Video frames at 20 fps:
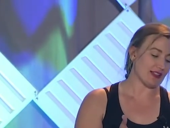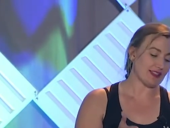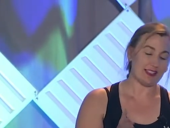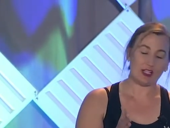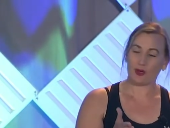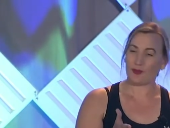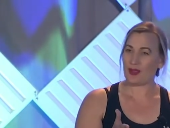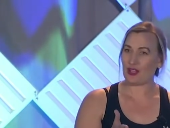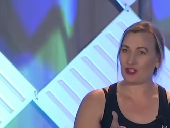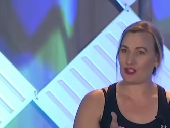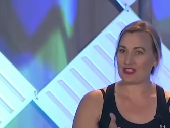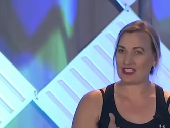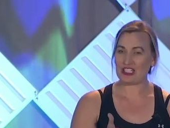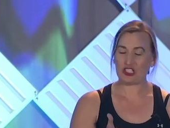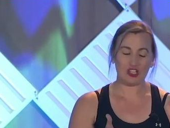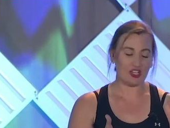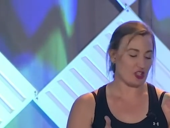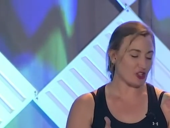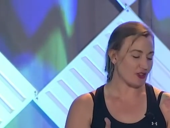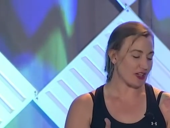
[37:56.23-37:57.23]
cerebellar
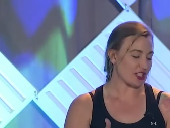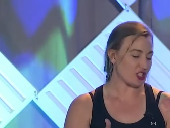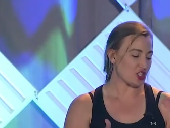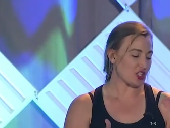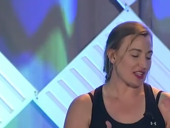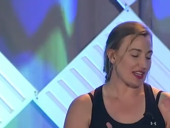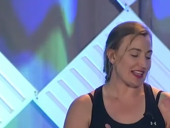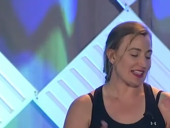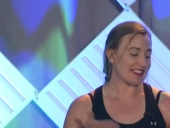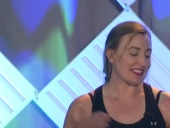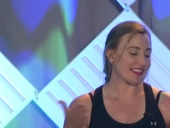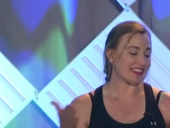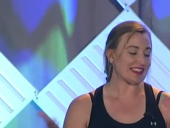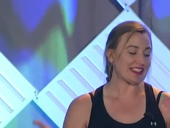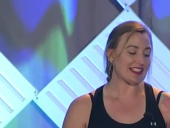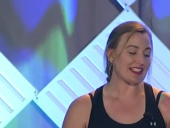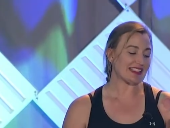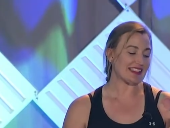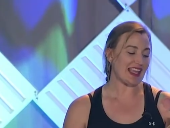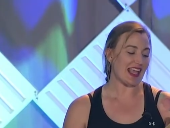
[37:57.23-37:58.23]
degeneration, and
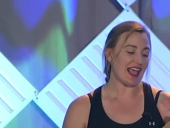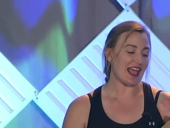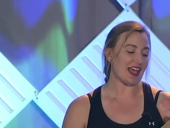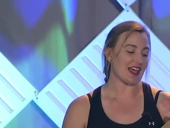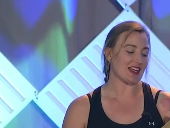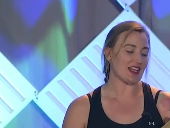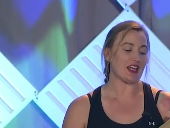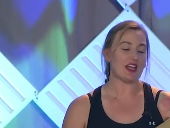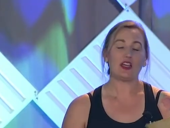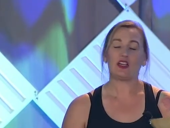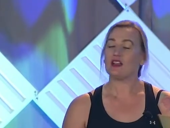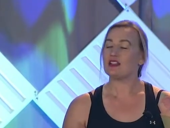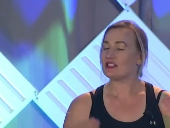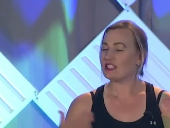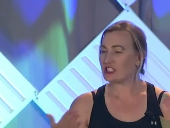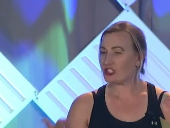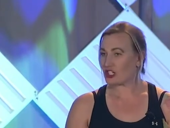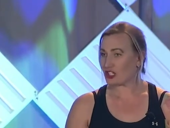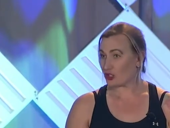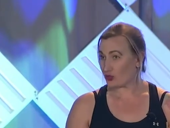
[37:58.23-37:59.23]
6 had
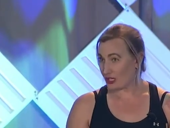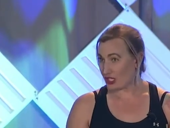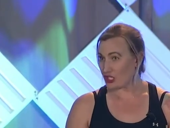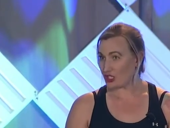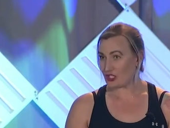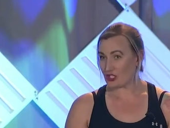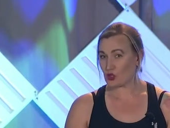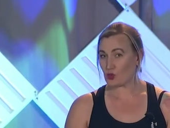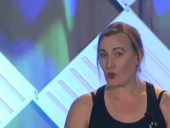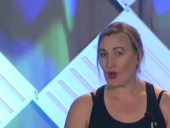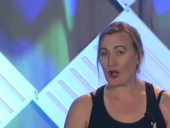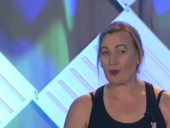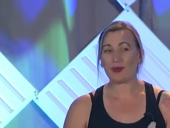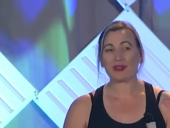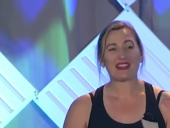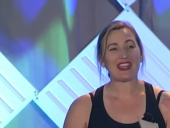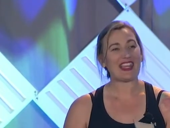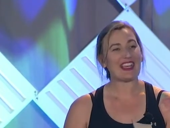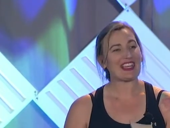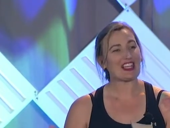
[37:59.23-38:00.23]
degeneration as well,
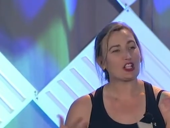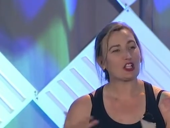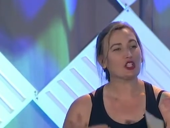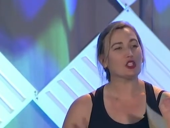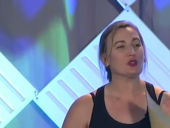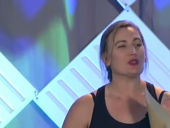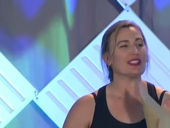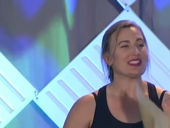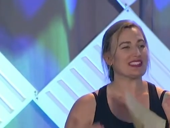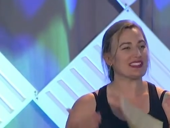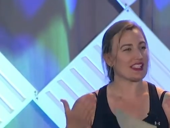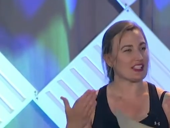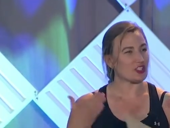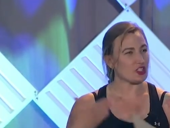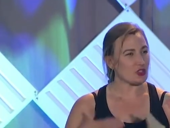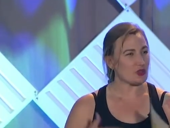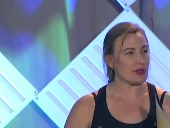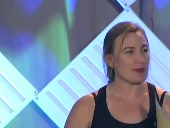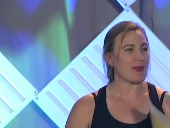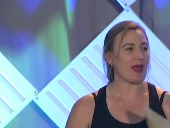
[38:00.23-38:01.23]
but they included
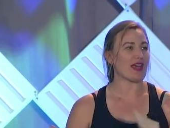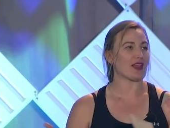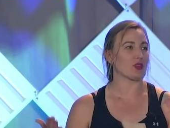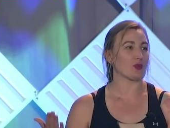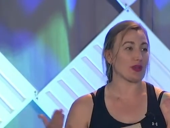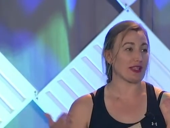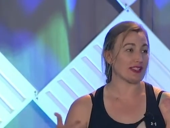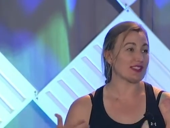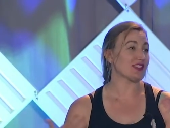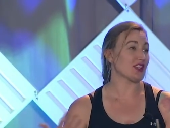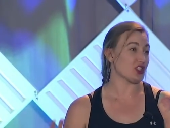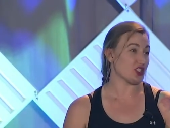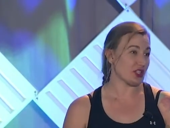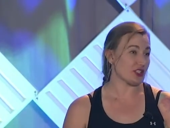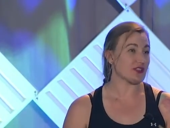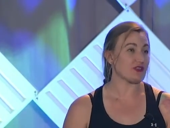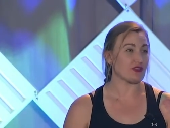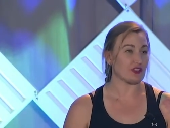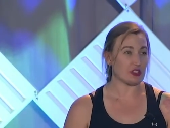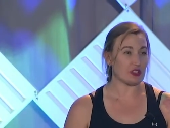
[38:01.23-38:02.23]
sensory pathways such
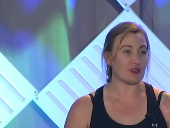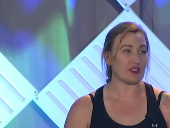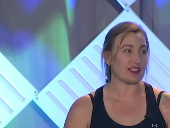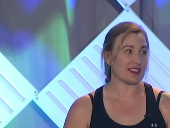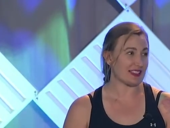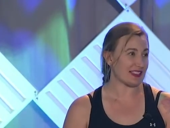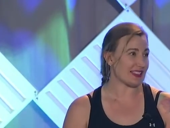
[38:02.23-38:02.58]
as Friedreich's